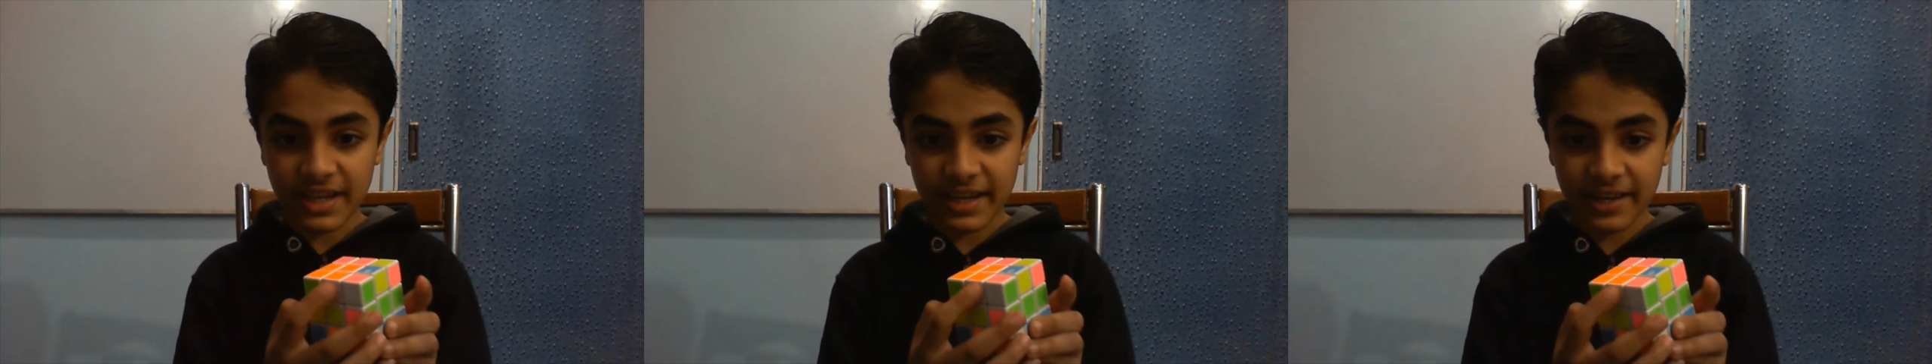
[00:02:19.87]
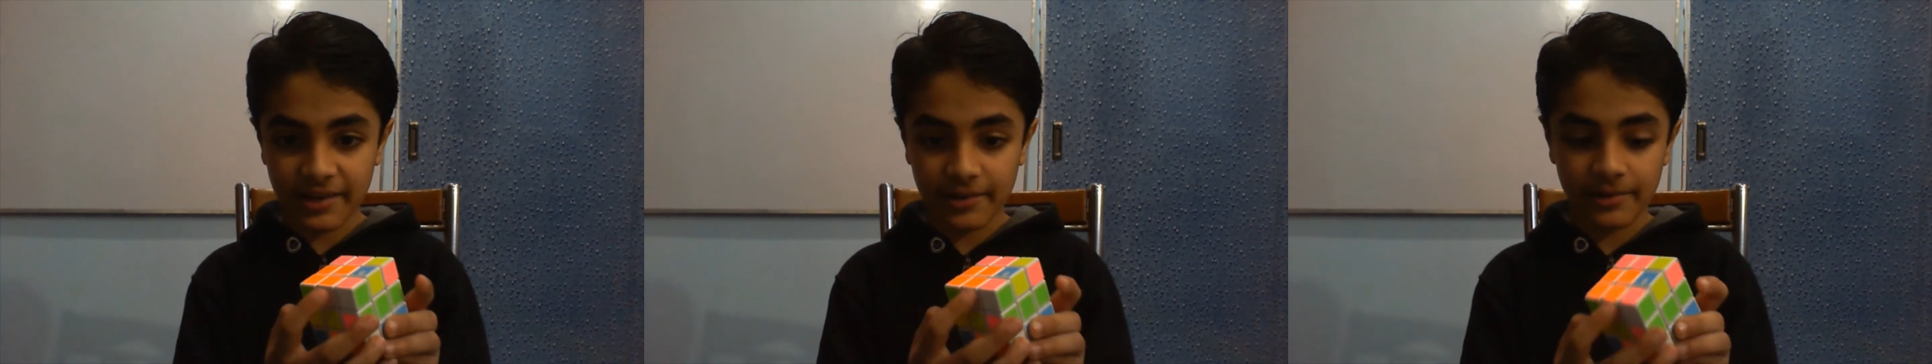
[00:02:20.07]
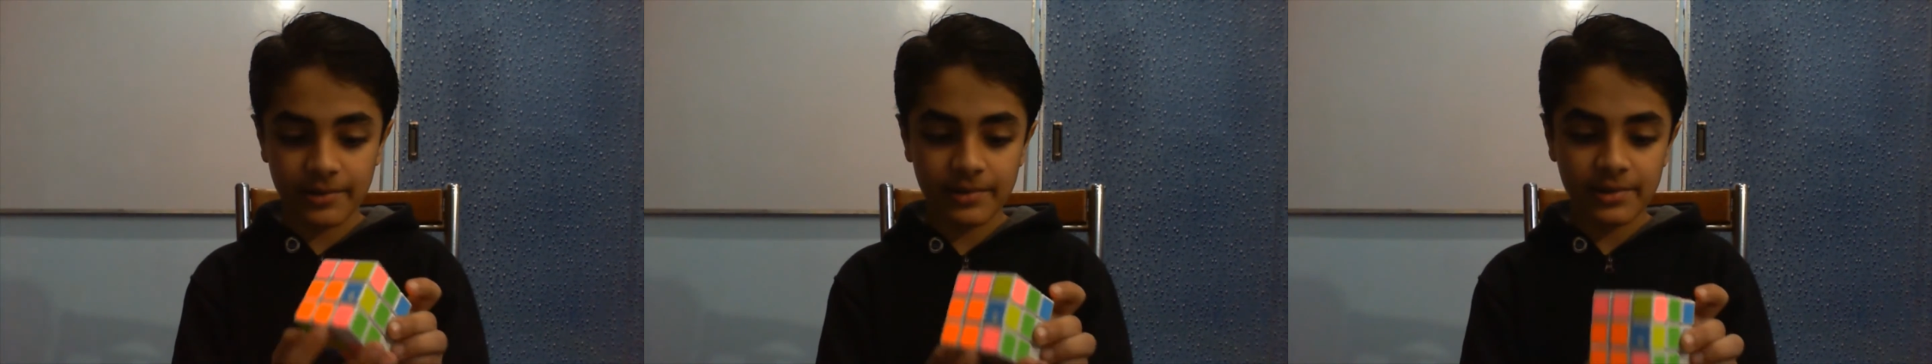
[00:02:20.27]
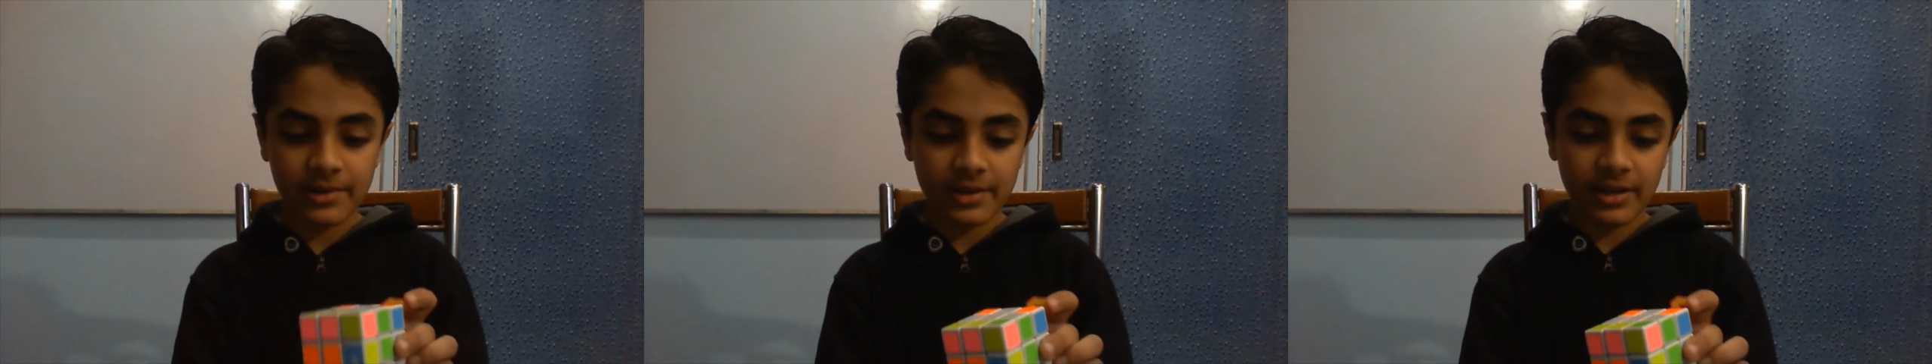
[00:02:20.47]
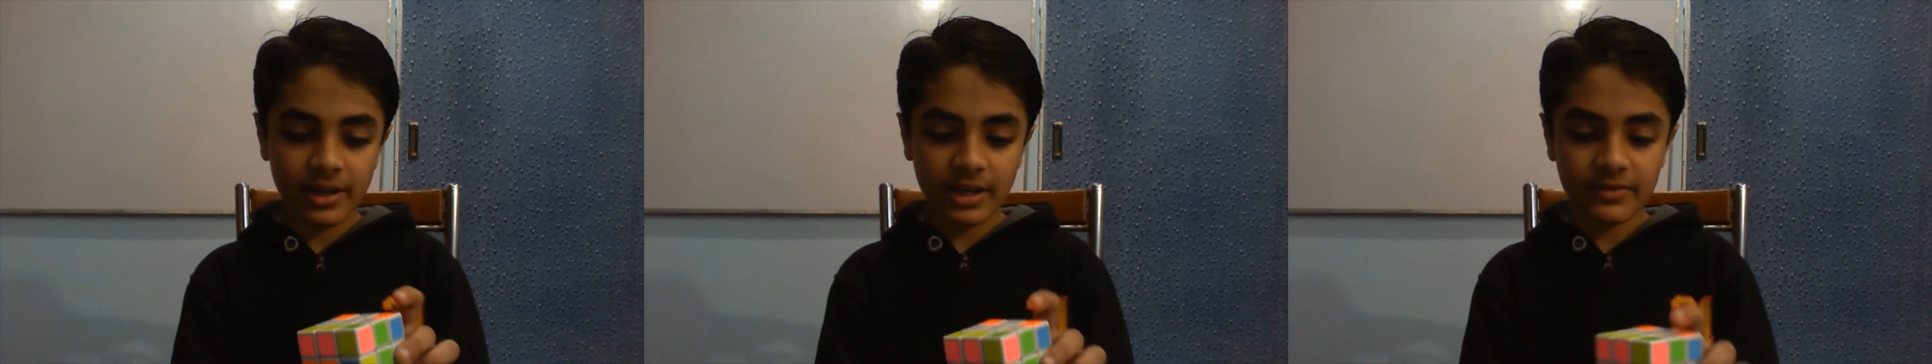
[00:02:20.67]
here.
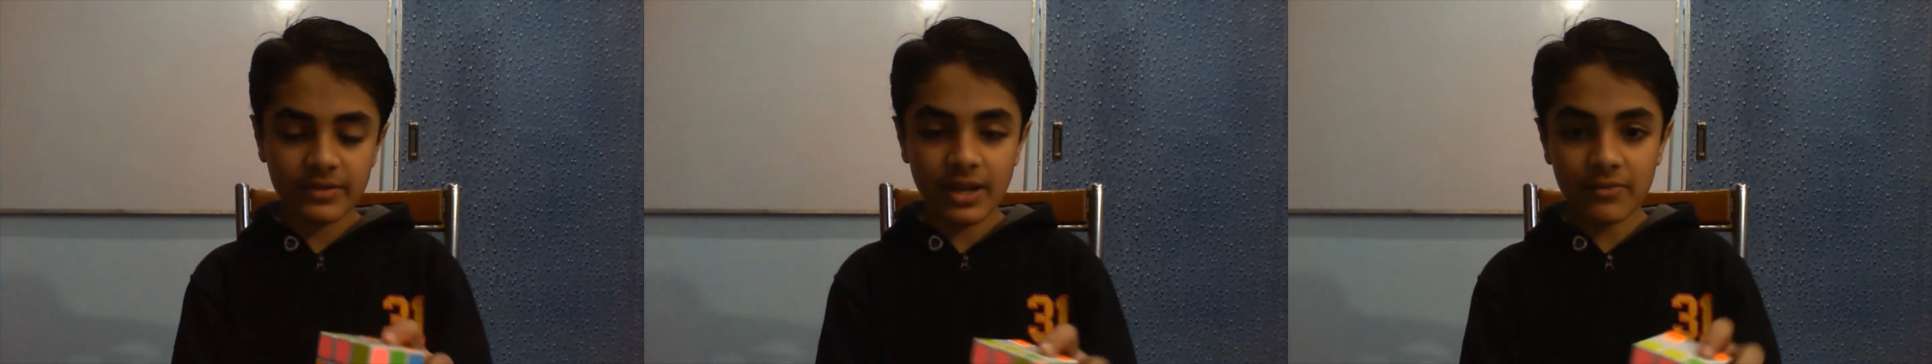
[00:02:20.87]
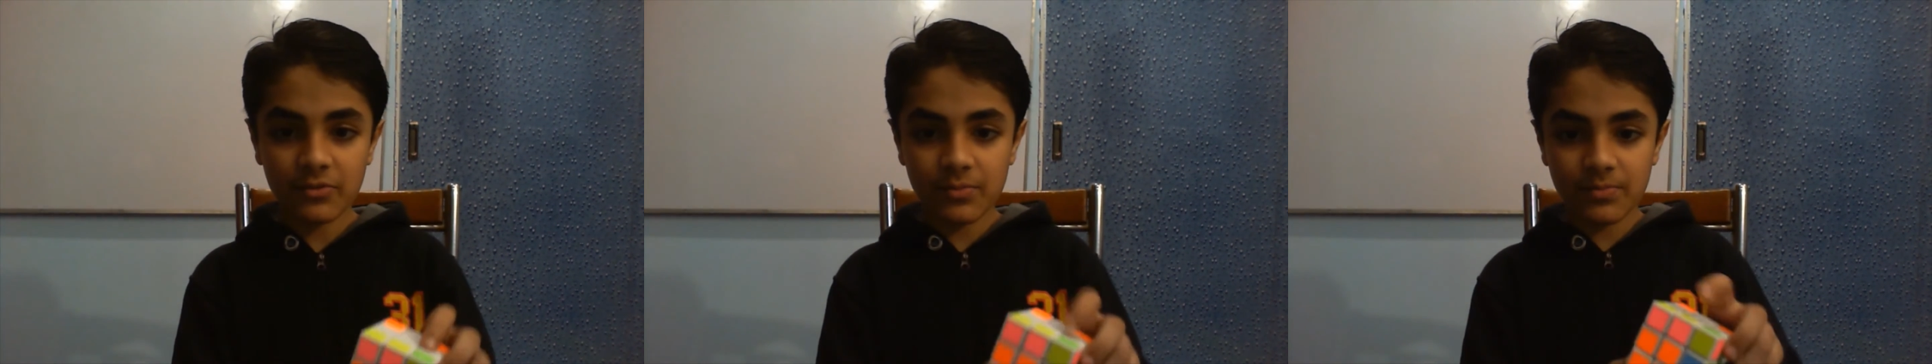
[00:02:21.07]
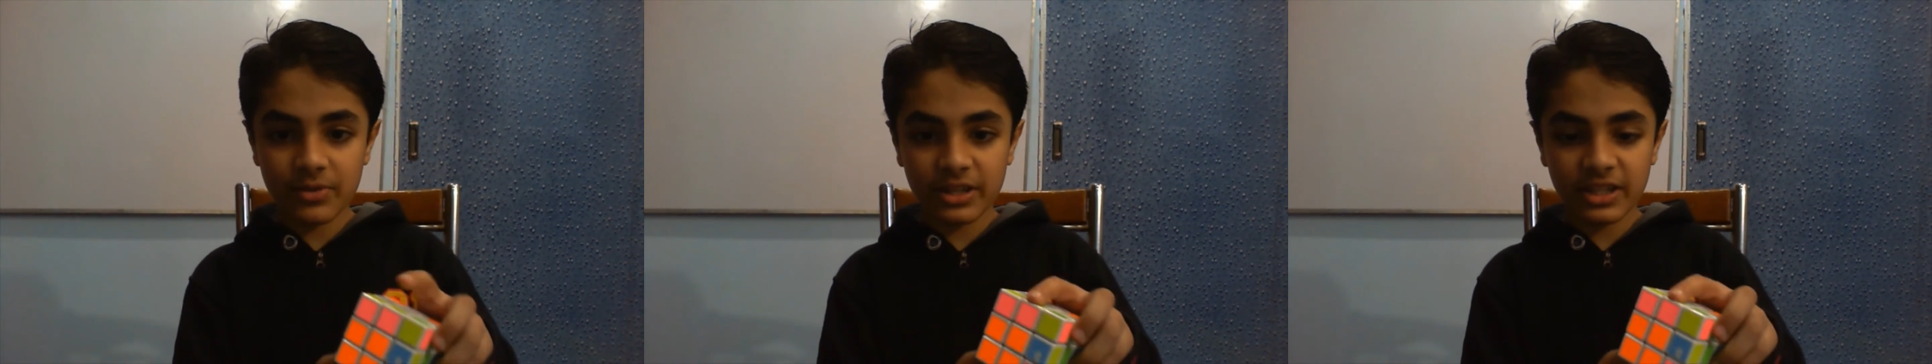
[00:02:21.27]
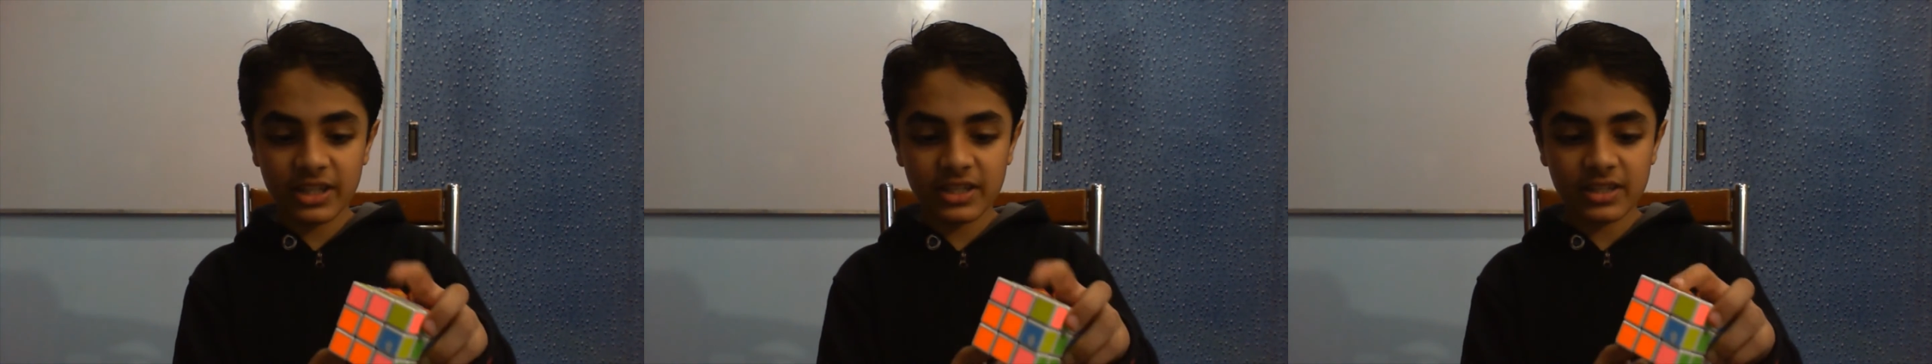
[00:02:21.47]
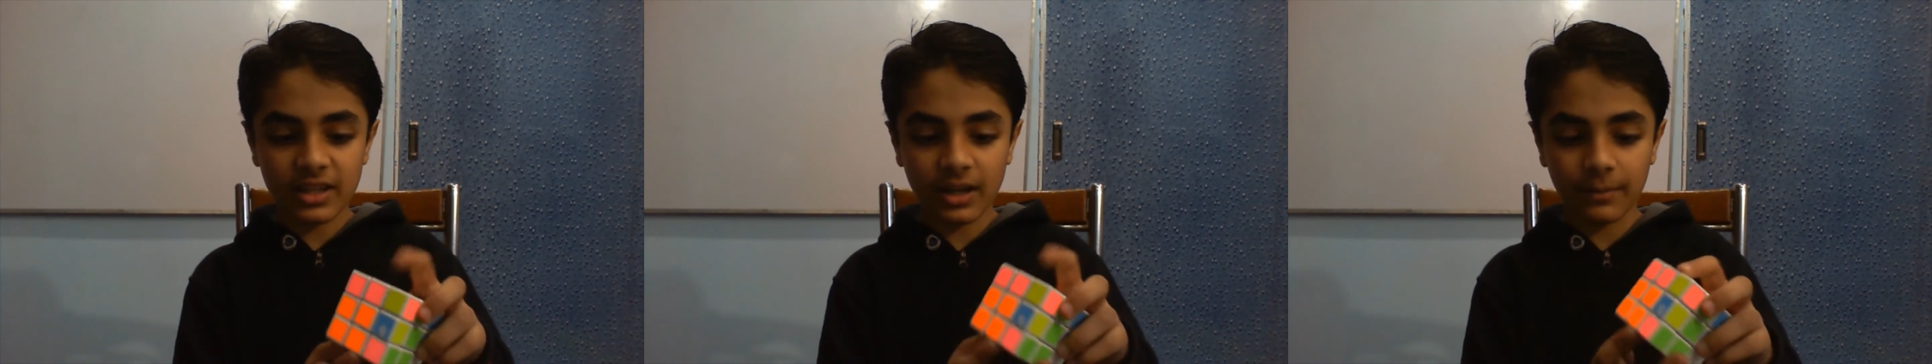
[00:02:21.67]
And we have to bring
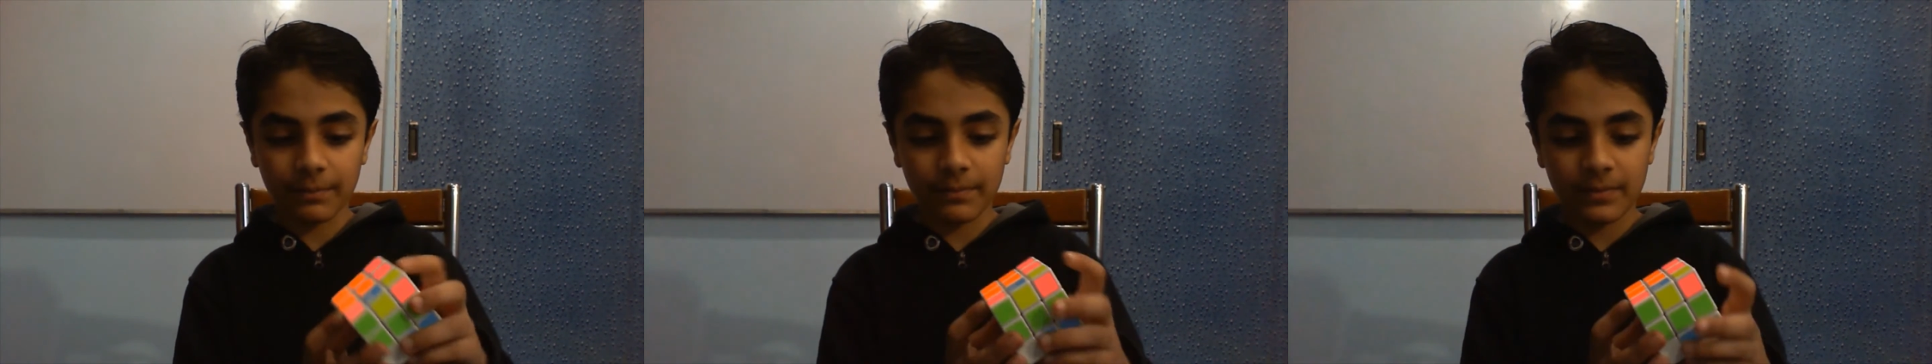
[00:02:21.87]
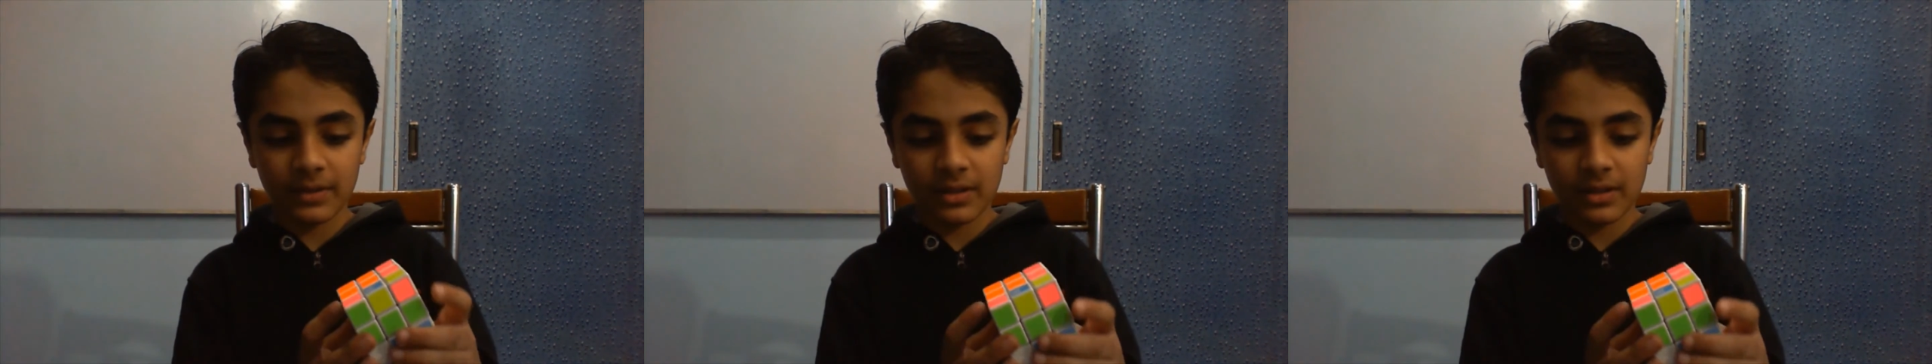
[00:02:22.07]
it up.